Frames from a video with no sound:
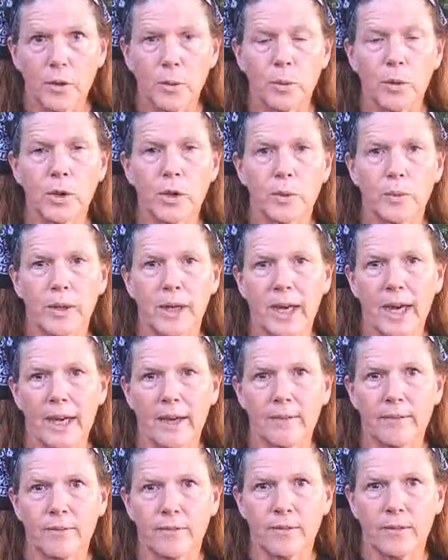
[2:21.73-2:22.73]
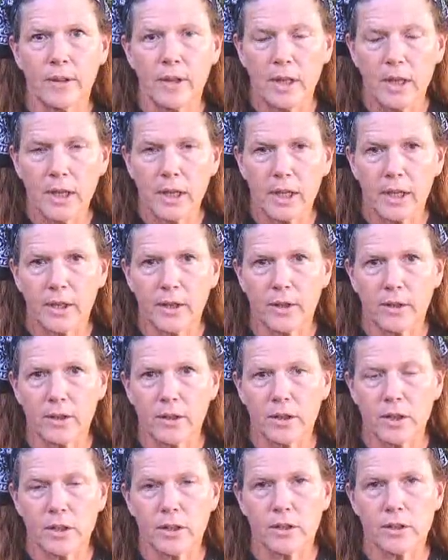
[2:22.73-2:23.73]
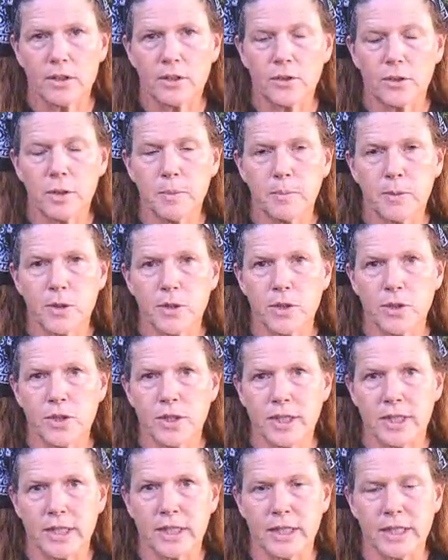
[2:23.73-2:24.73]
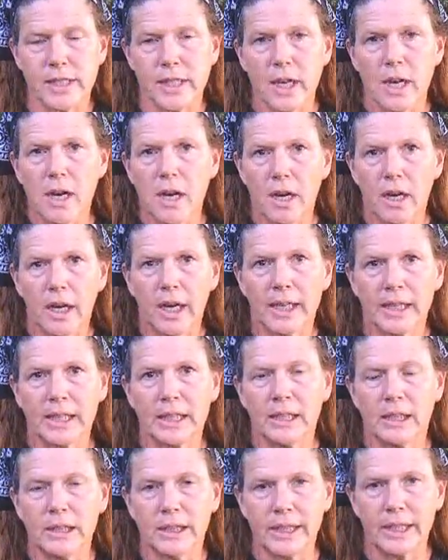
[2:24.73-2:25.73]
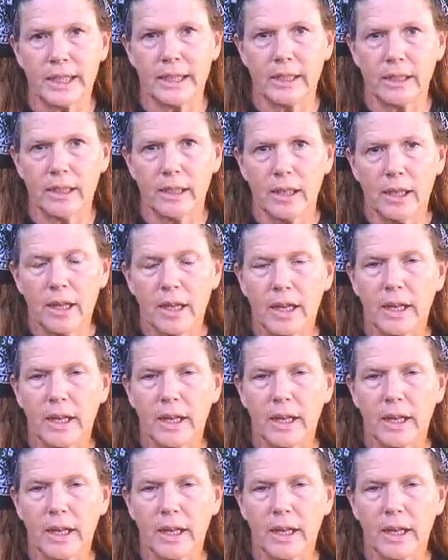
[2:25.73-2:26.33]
The word we have in our scriptures is unclean,